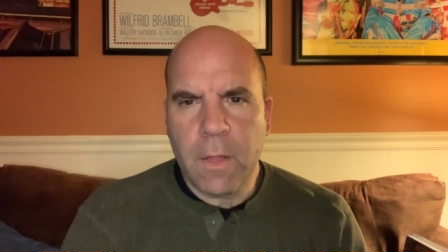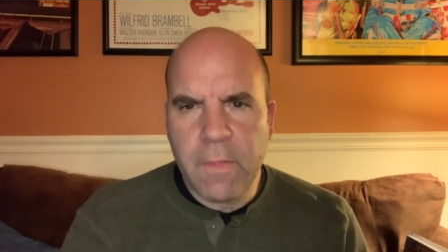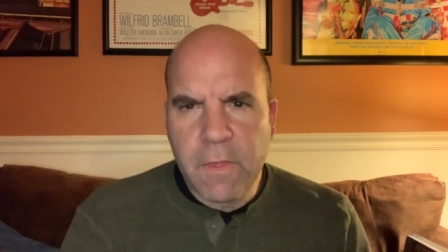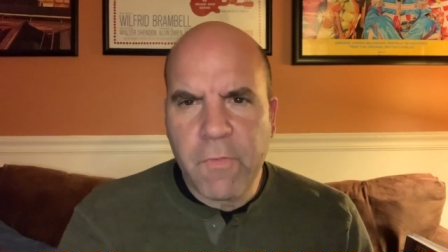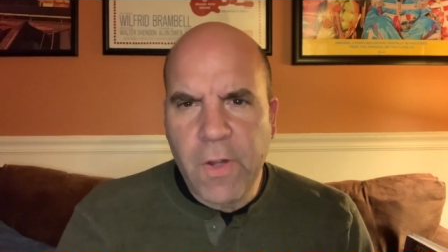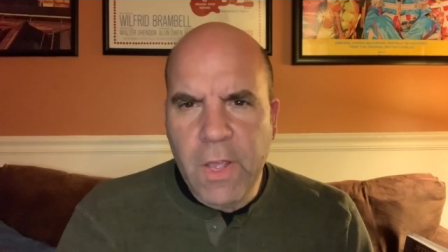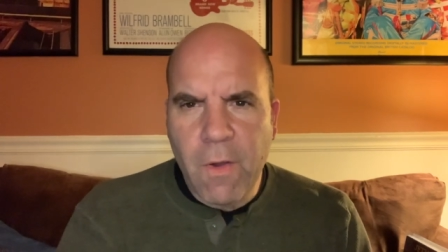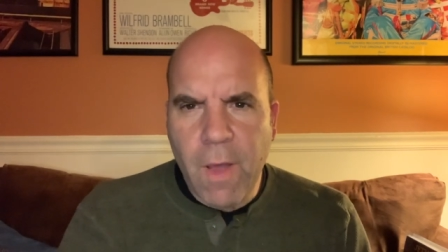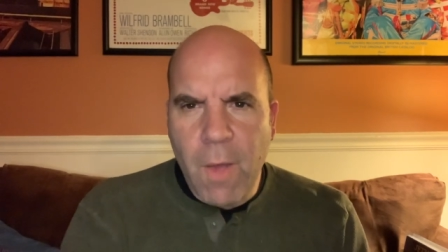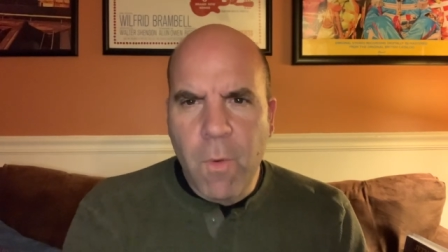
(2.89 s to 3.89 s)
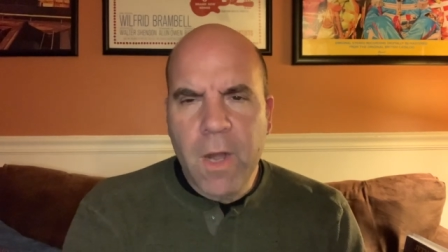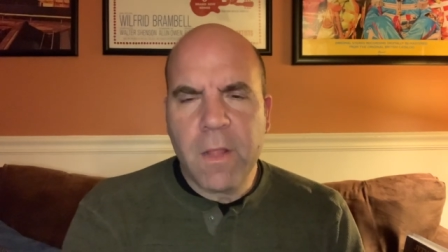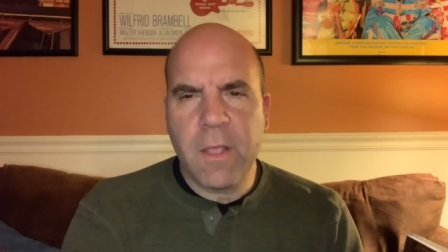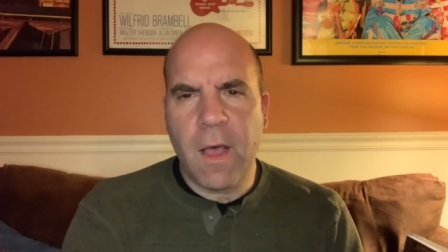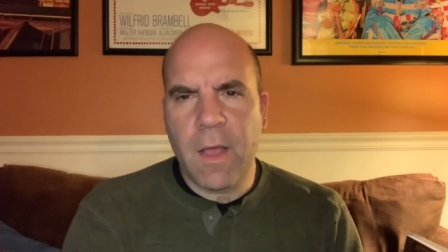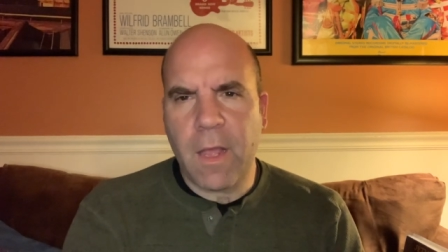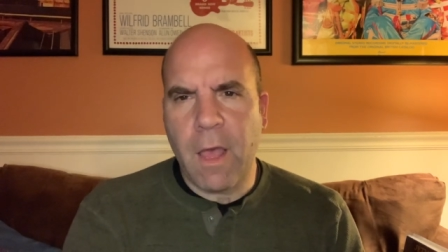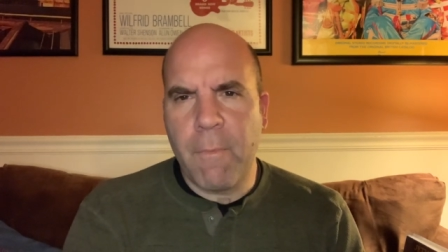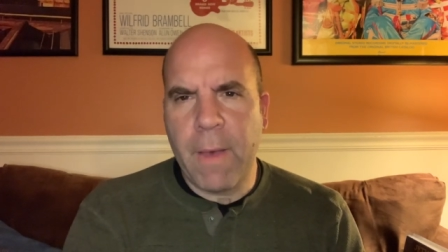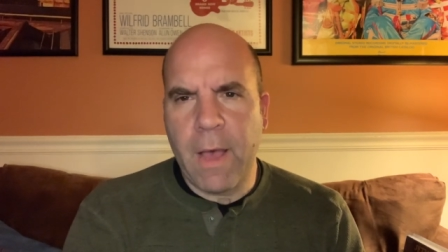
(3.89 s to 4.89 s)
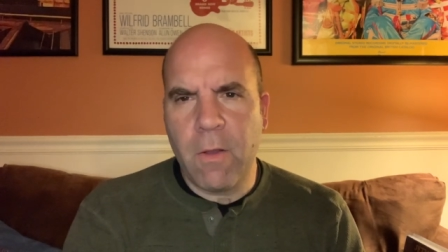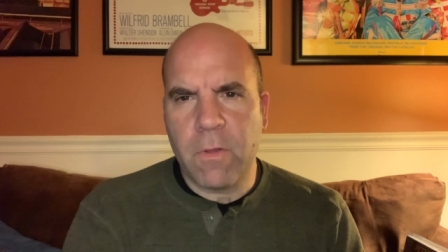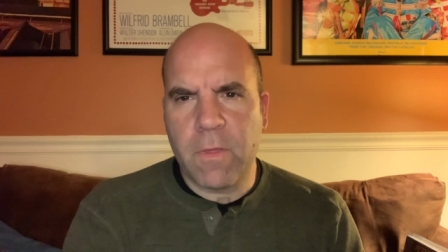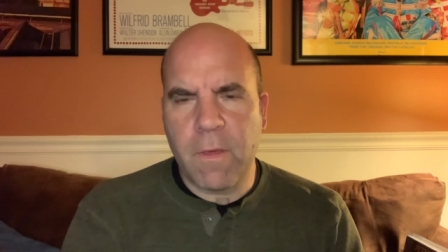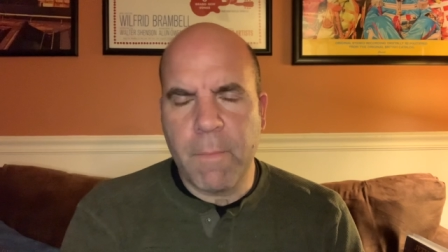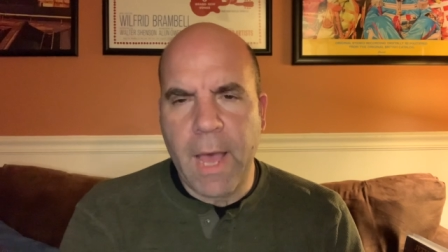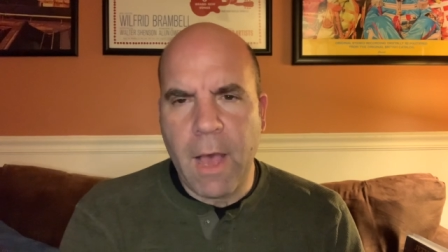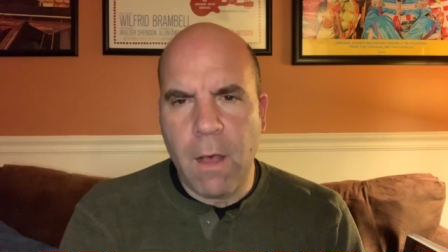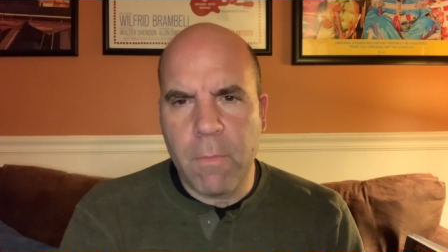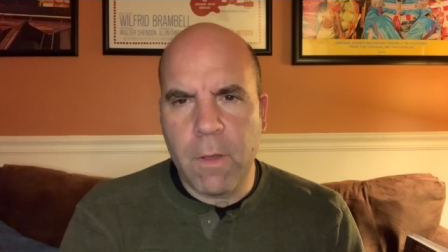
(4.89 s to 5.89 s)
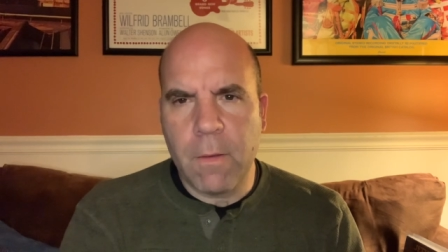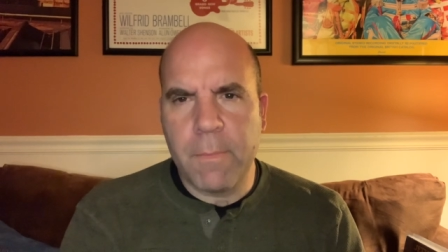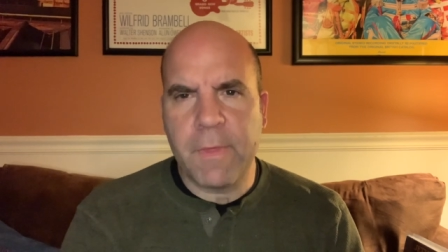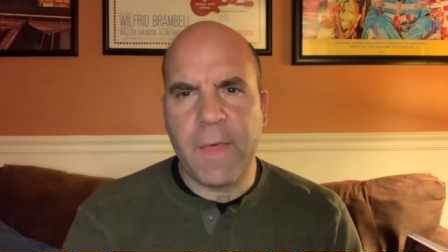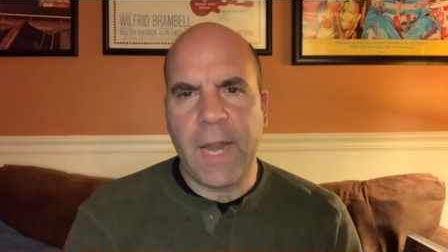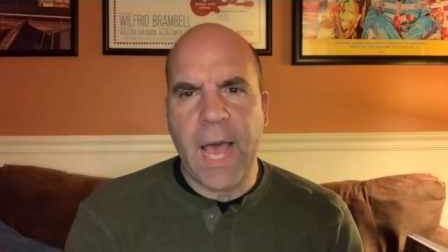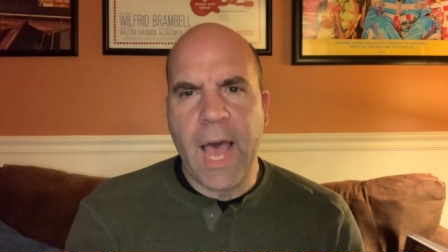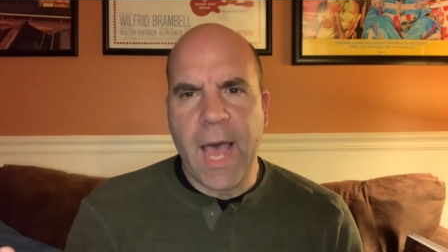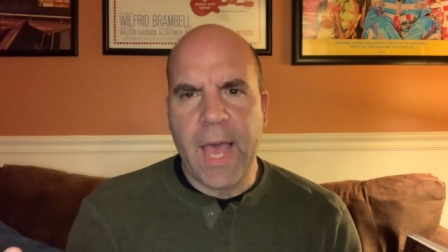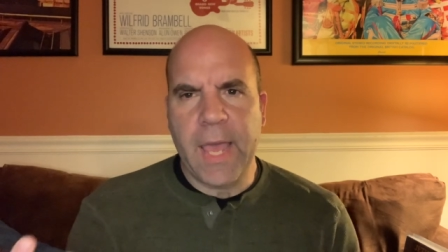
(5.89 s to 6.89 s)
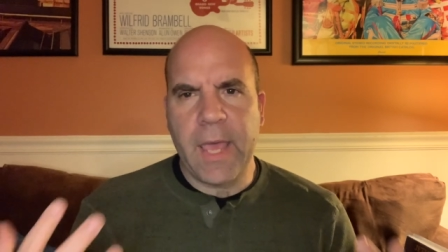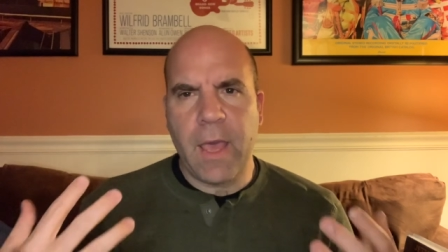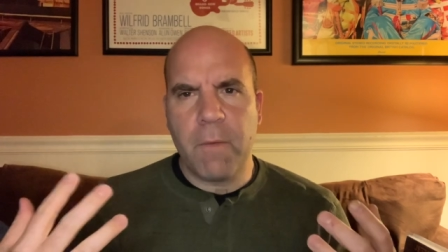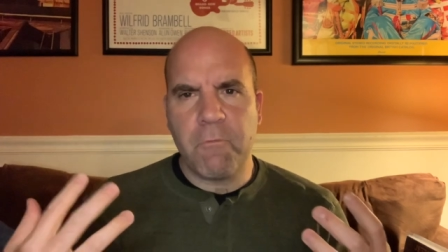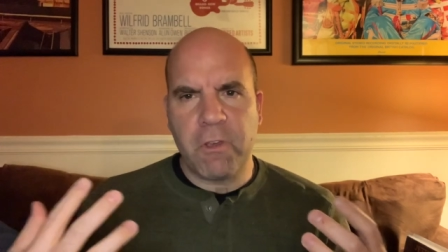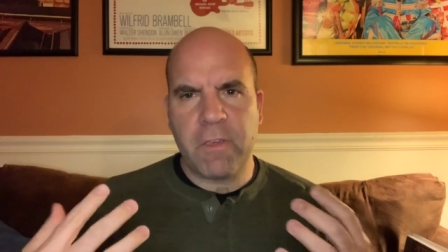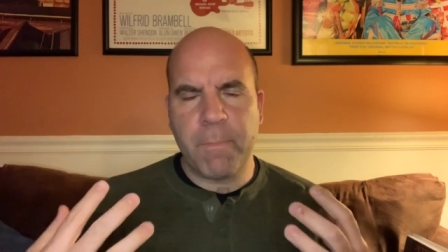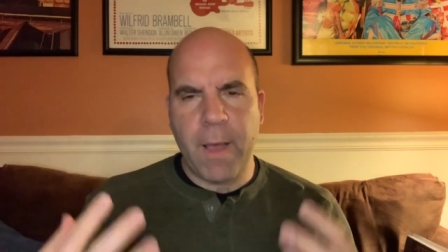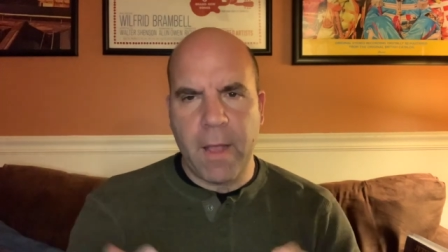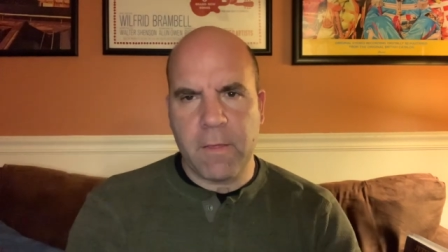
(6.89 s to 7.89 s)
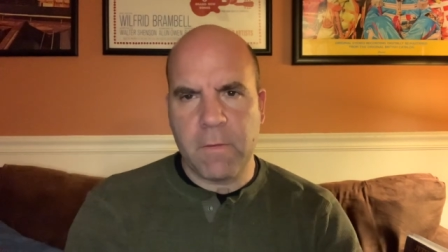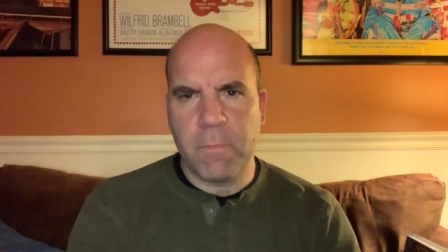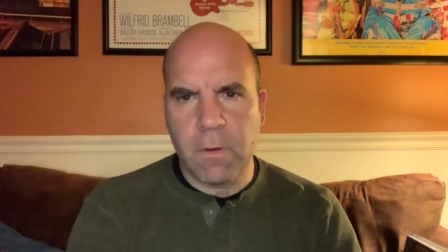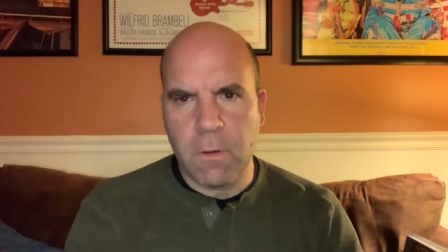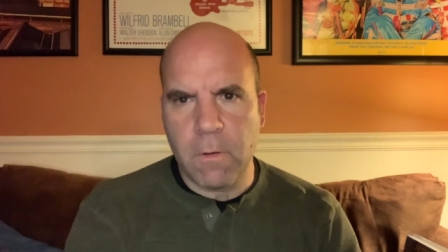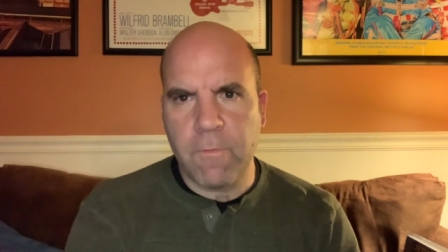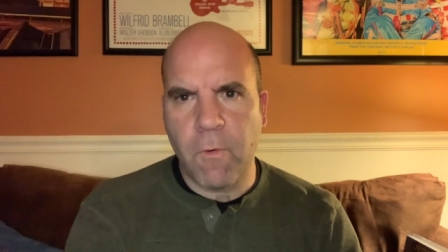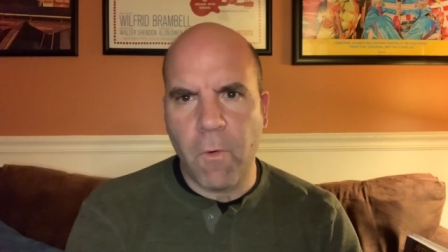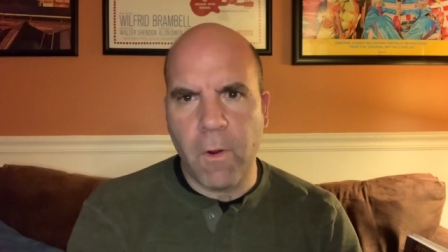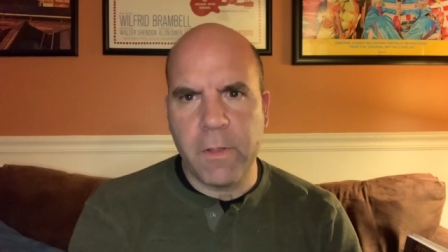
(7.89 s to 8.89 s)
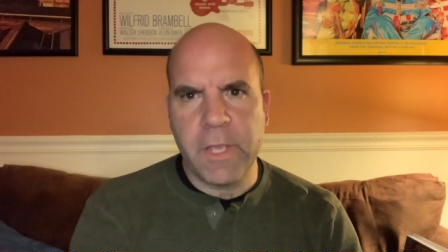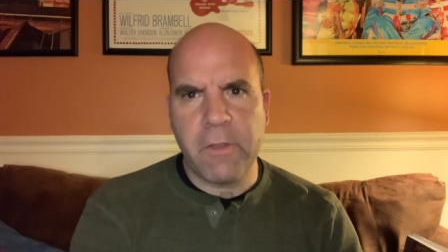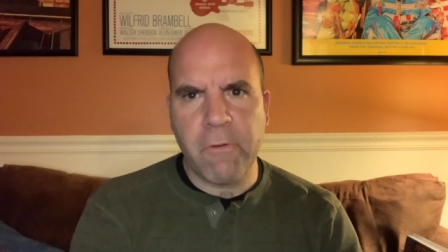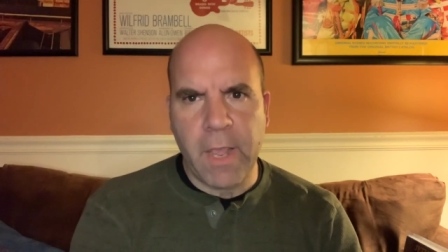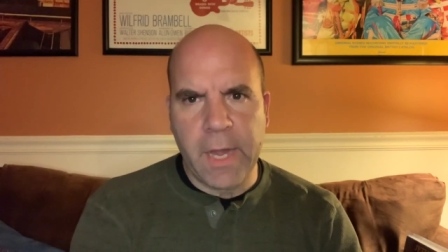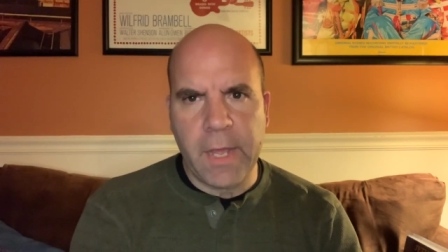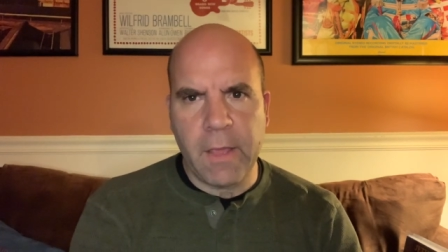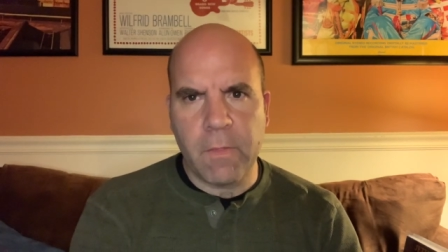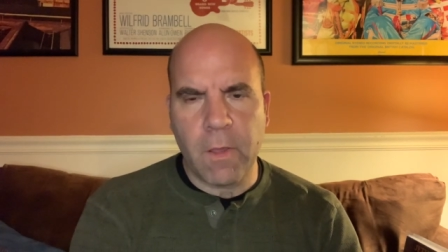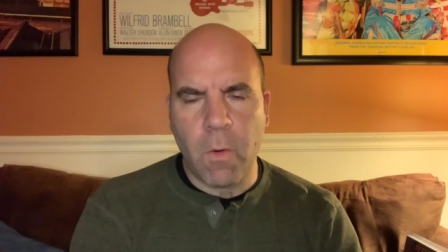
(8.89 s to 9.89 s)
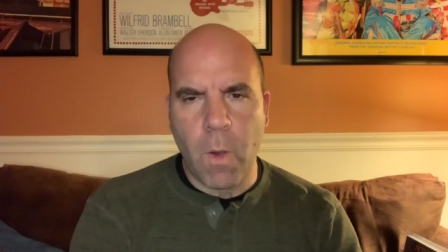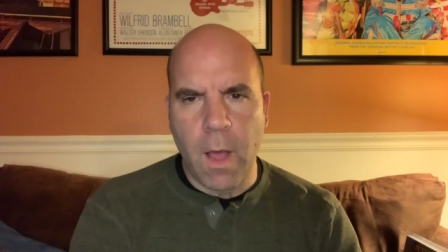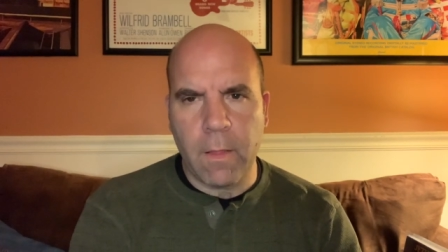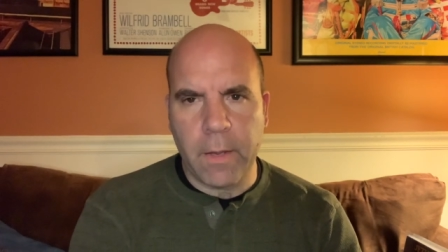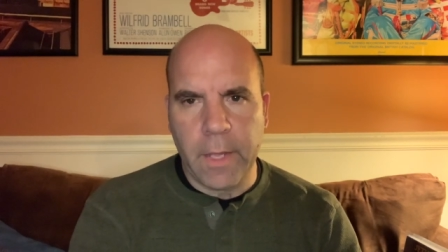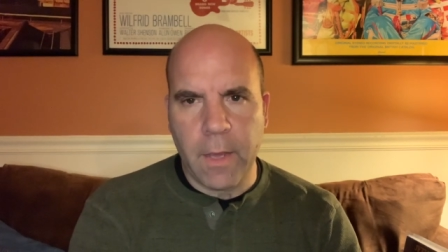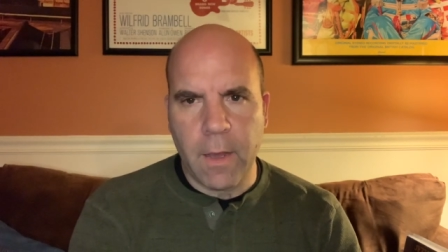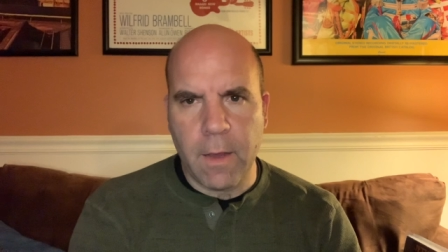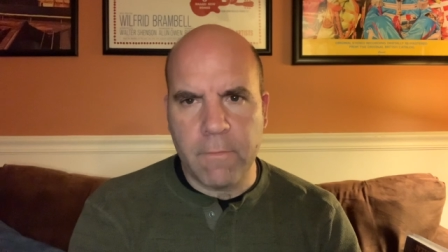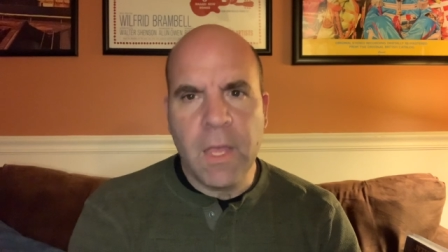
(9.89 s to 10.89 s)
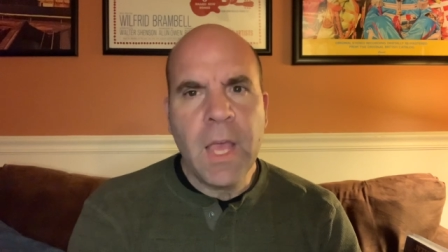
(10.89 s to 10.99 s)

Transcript: In this video, I want to talk about some albums that I am responsible for degrading the quality of.